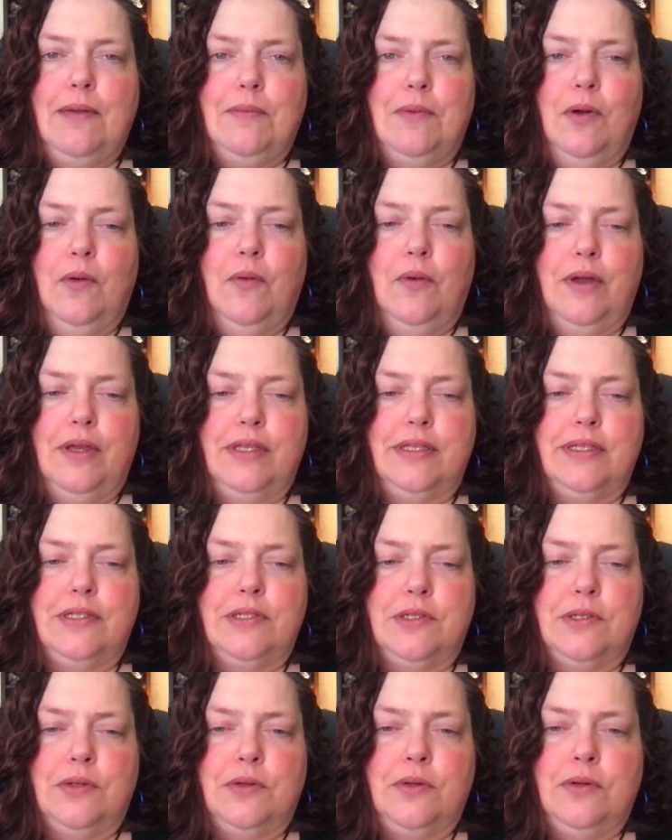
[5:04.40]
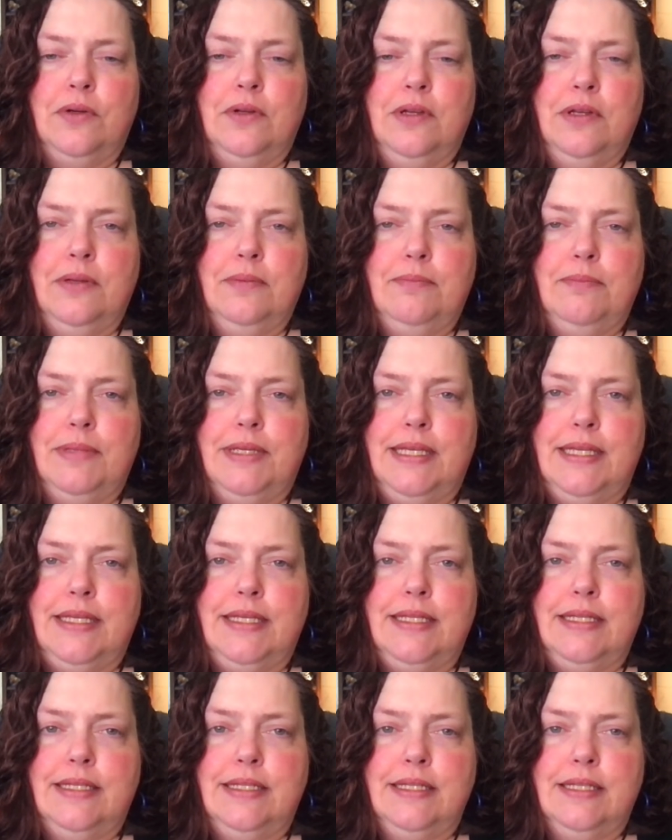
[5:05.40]
going to
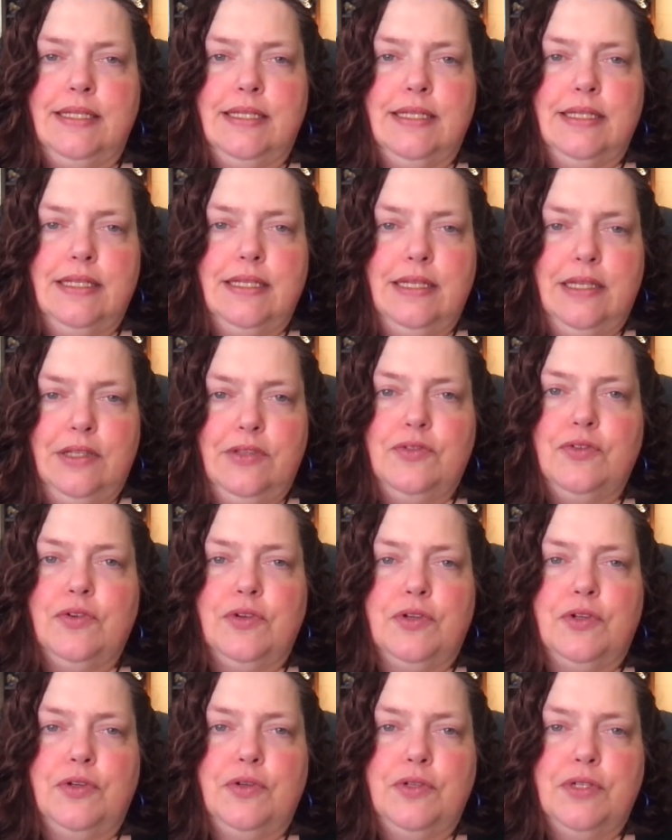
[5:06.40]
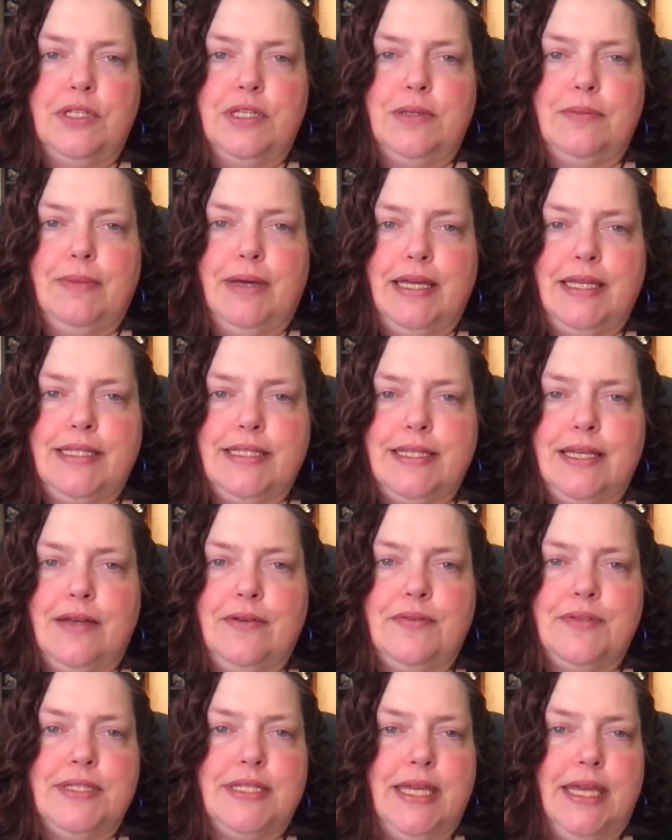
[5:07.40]
be introducing
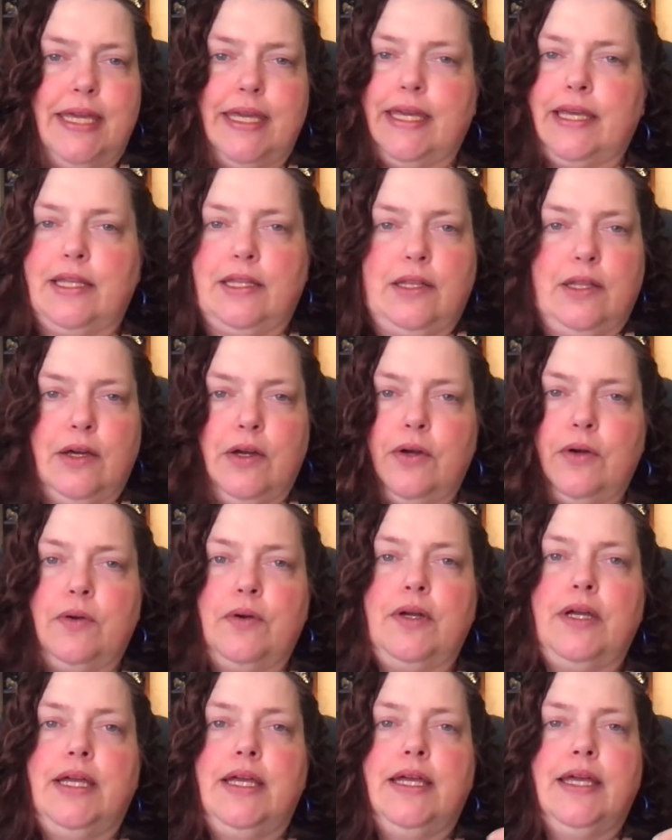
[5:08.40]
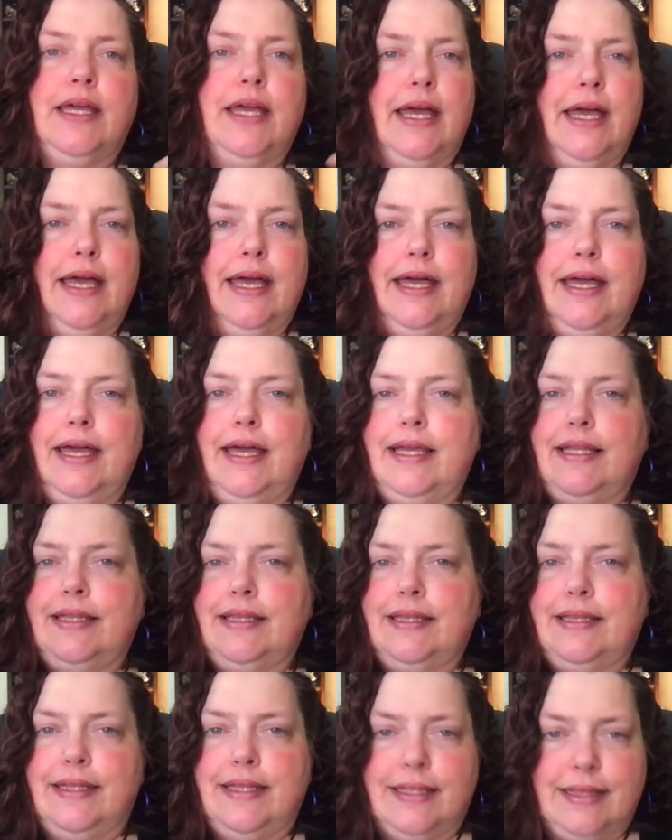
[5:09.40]
myself, saying hello,
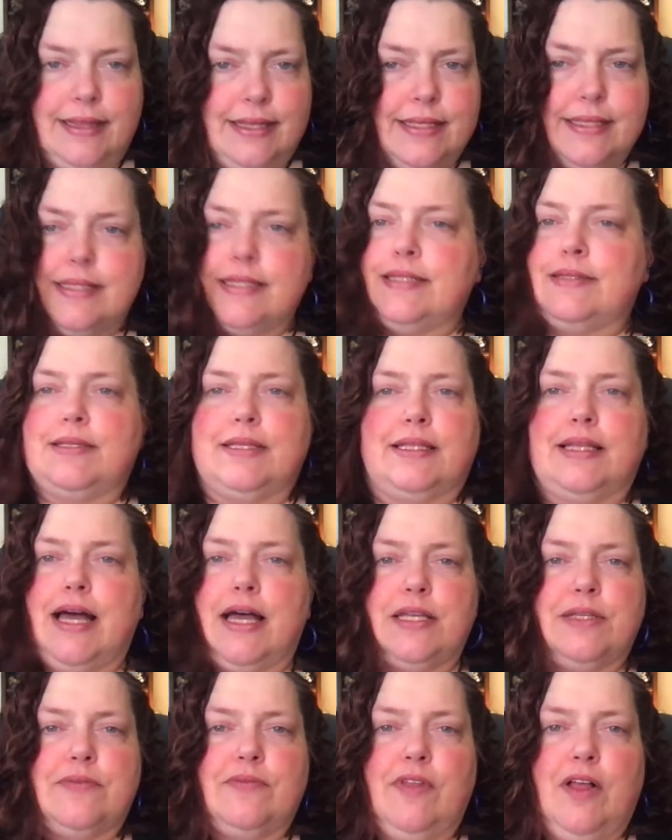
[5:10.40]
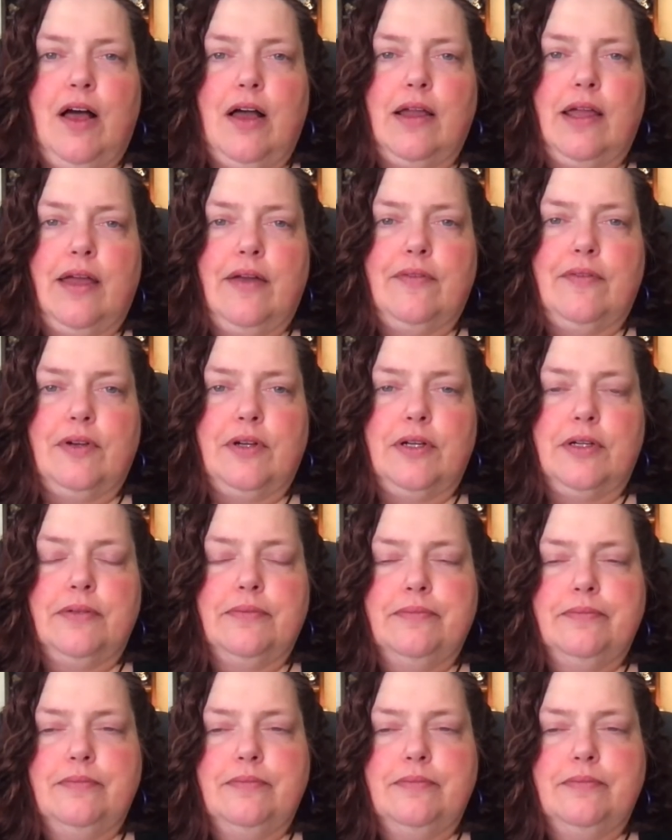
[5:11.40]
and that this is the last vlog ever.